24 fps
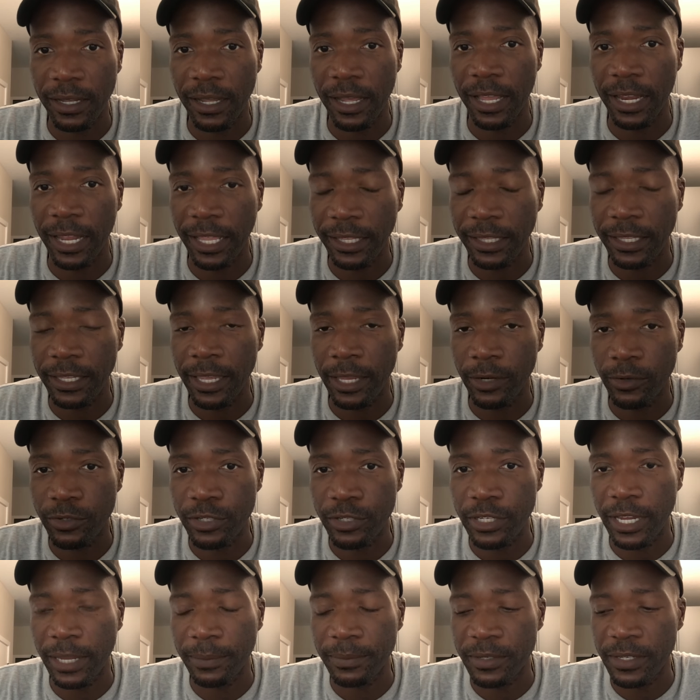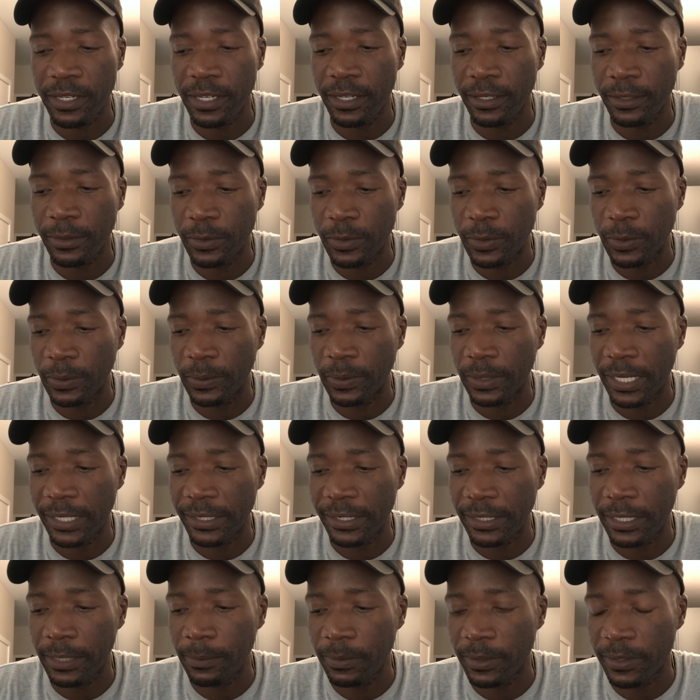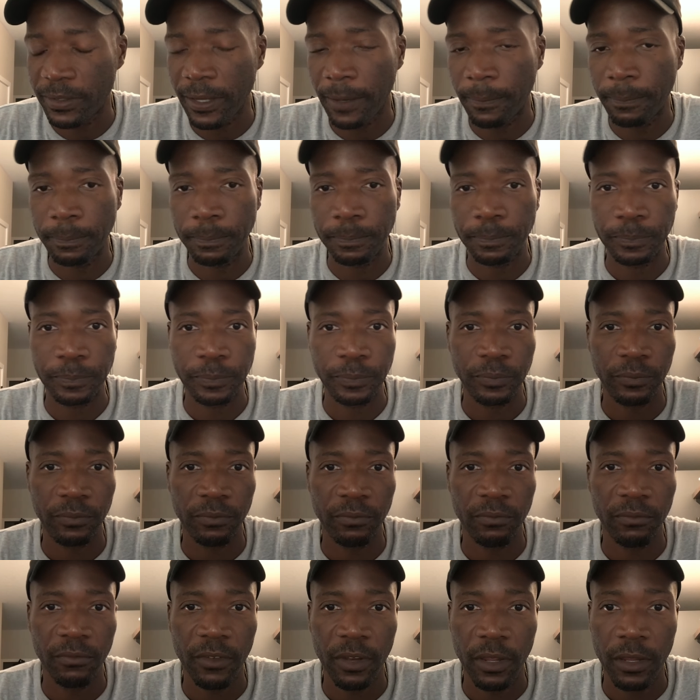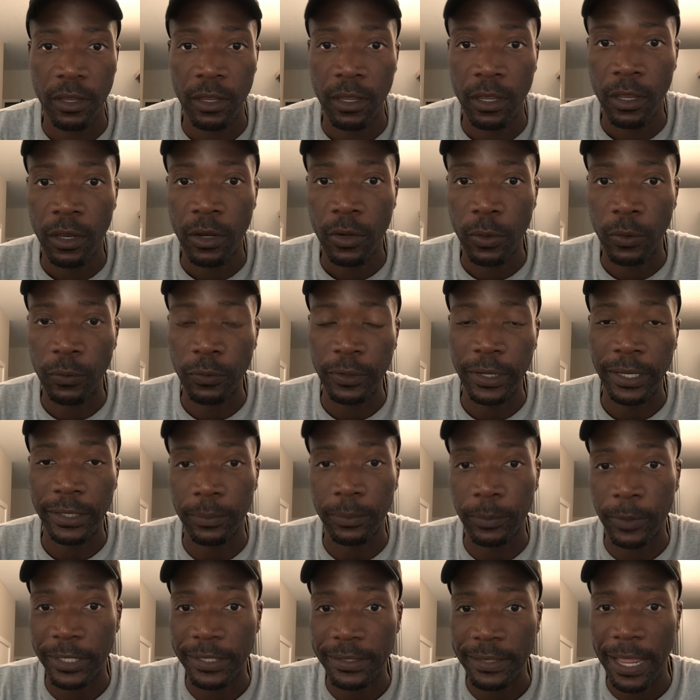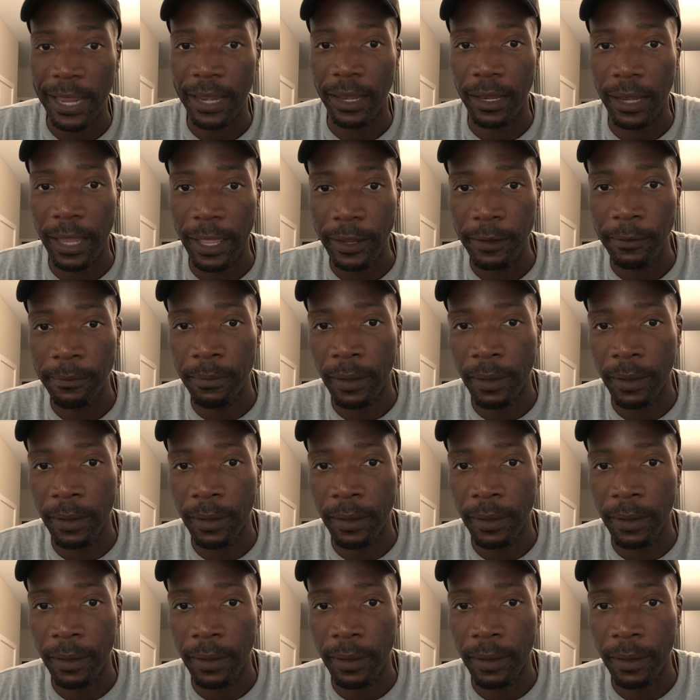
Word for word: I like the energy I'm seeing. So let's keep this up. Don't forget to press that like